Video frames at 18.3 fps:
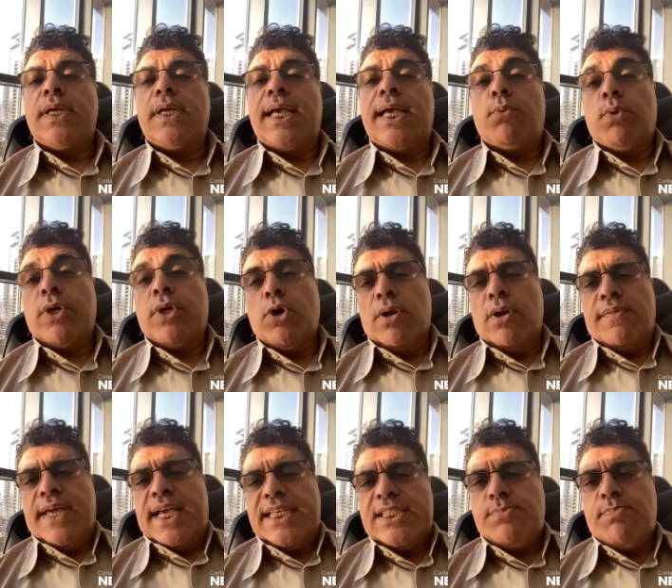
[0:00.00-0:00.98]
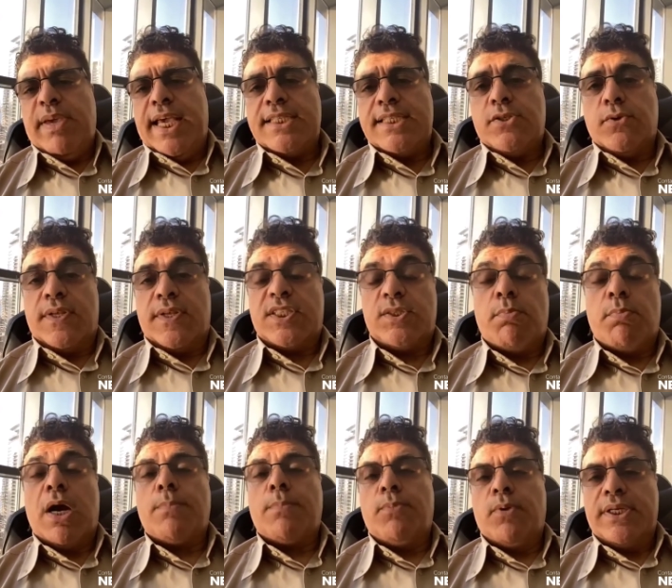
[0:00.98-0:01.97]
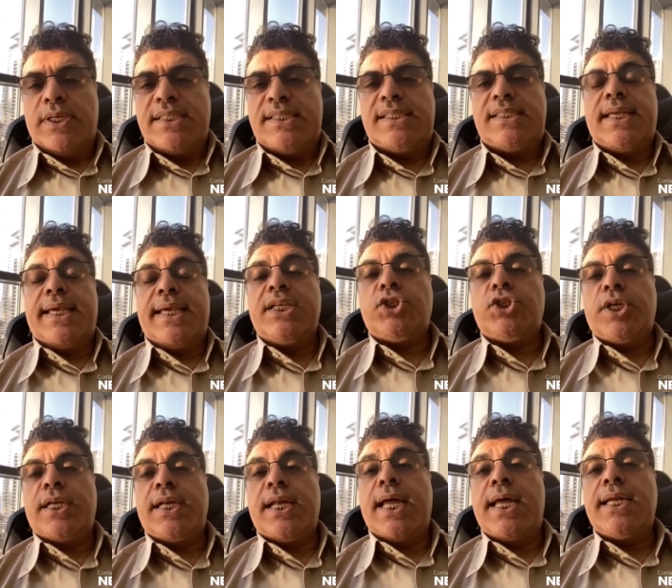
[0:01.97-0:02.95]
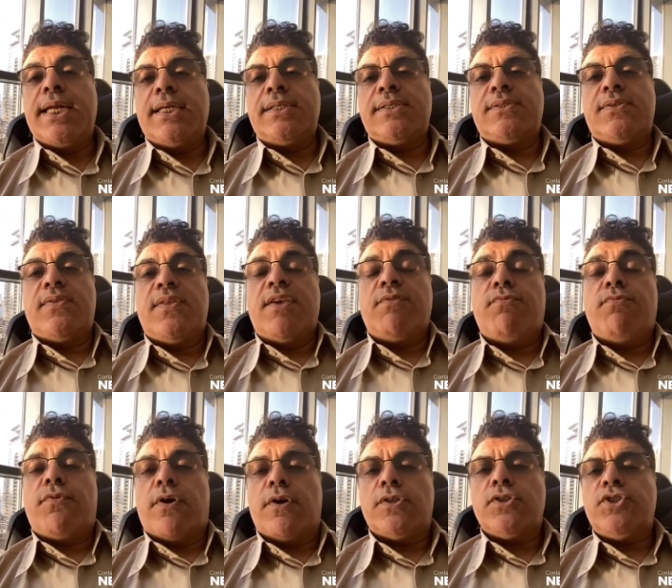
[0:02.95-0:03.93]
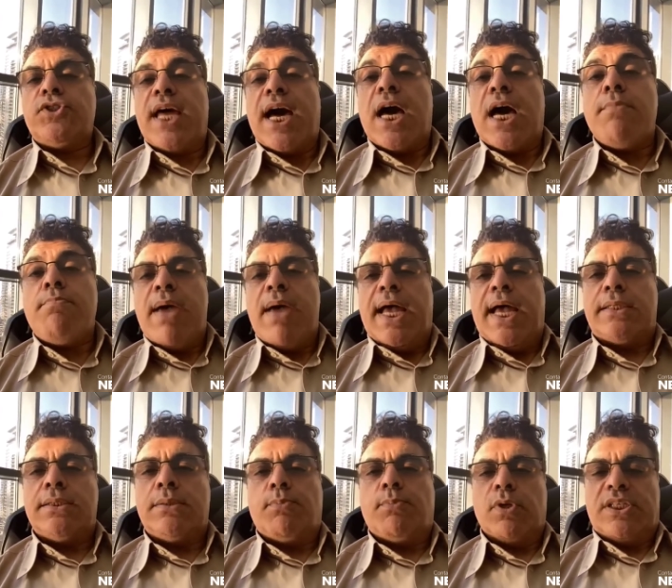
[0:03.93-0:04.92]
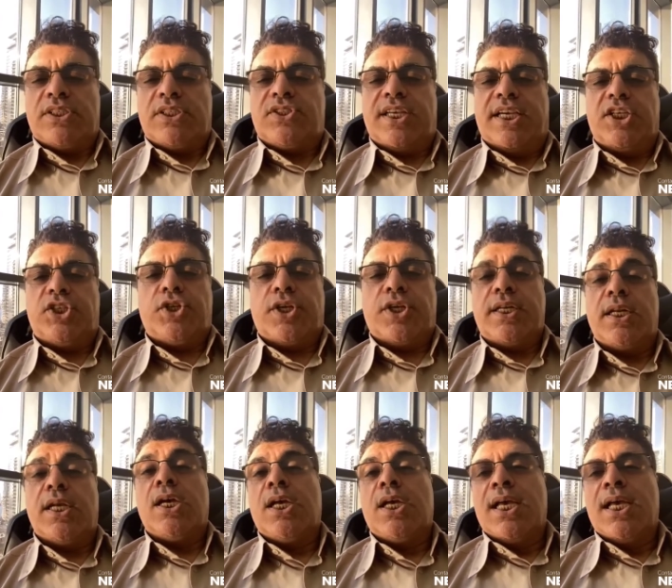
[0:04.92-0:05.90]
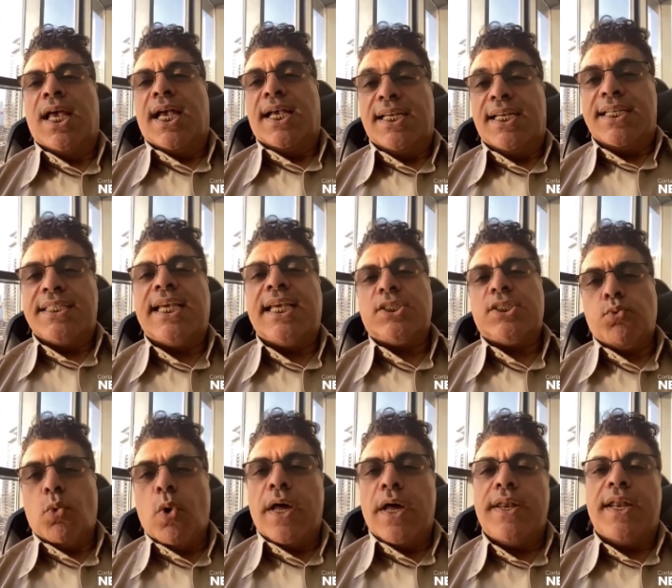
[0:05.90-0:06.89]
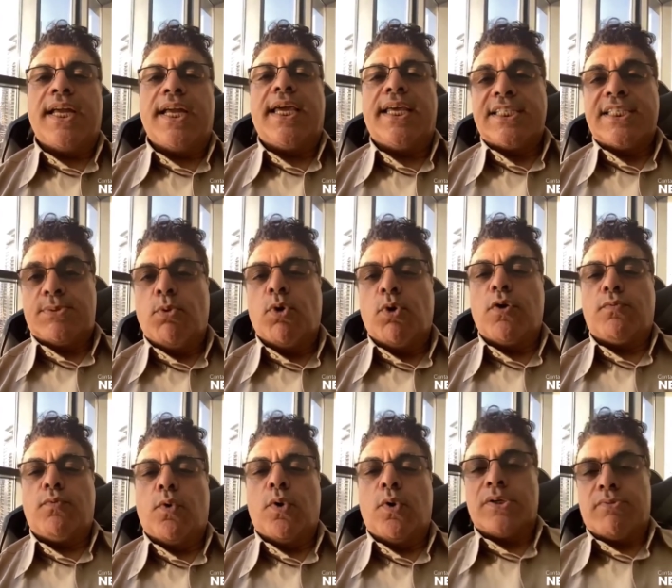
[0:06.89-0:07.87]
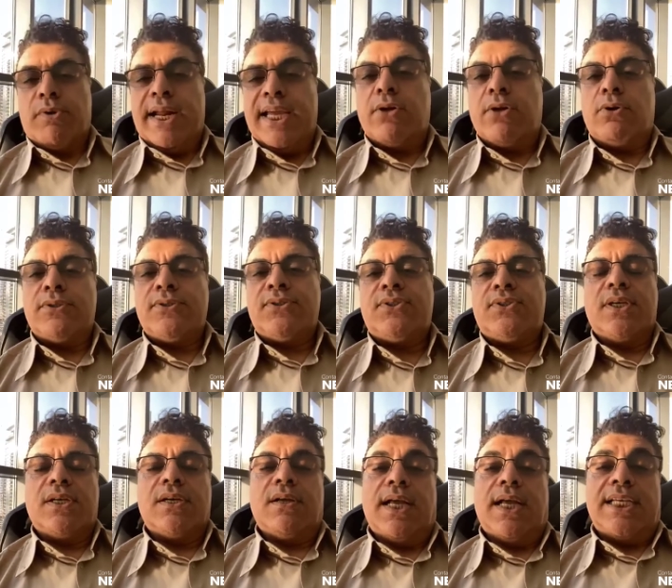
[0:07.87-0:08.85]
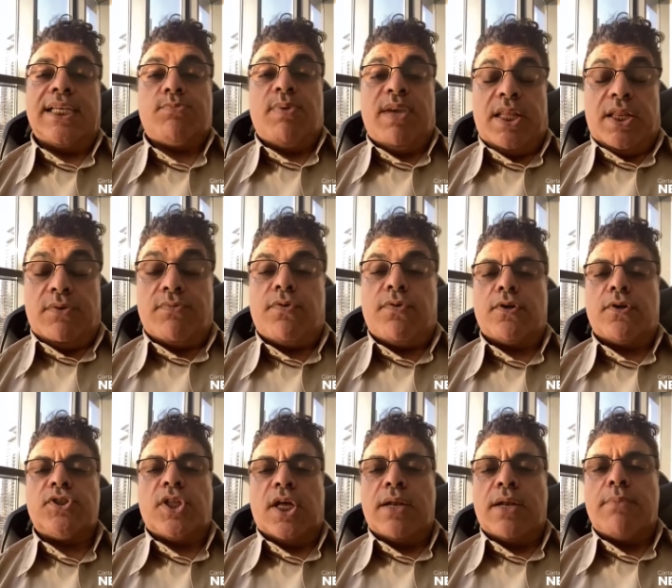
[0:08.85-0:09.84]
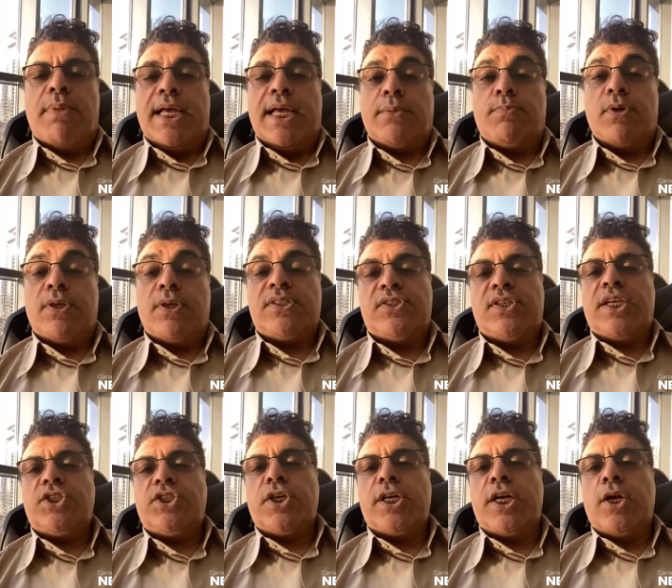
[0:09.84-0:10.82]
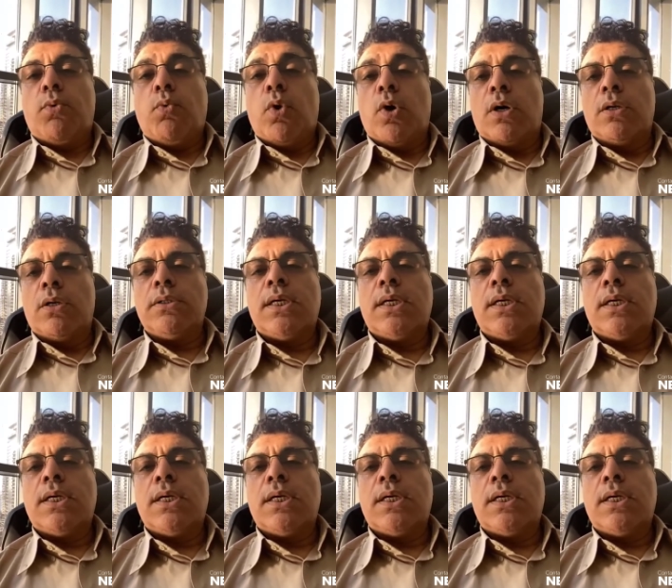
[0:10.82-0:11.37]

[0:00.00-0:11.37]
we call it the SBS, or the Smart Police Station, and it is the first unmanned police station. It has won a Guinness Book of World Records as being the first unmanned police station in the world.